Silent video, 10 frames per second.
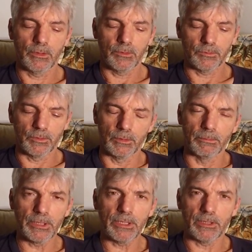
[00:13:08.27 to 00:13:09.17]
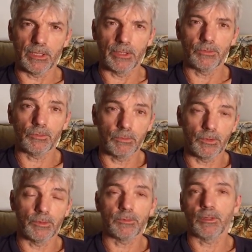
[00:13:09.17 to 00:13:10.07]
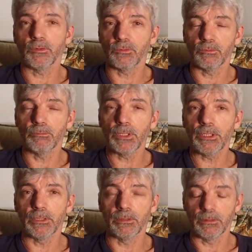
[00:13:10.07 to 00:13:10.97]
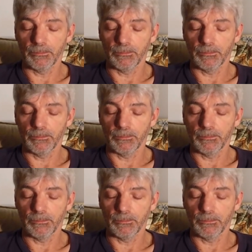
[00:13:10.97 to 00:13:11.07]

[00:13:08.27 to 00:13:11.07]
So the Midianites were the sons of Midian.